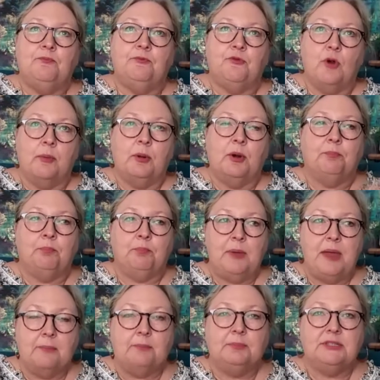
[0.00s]
former
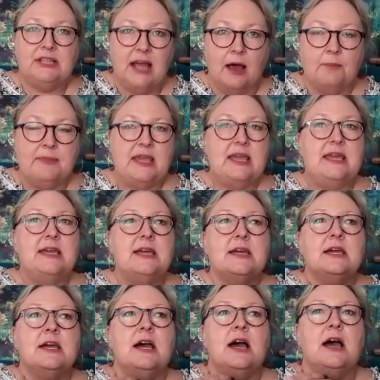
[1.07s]
pimp tell me,
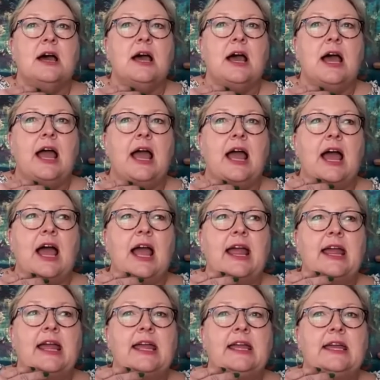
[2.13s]

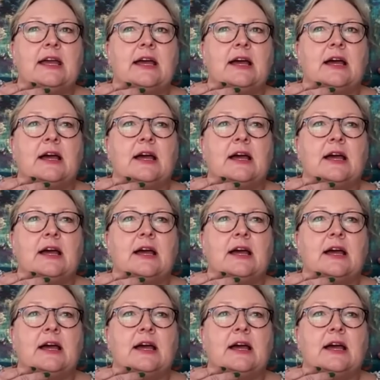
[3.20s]
I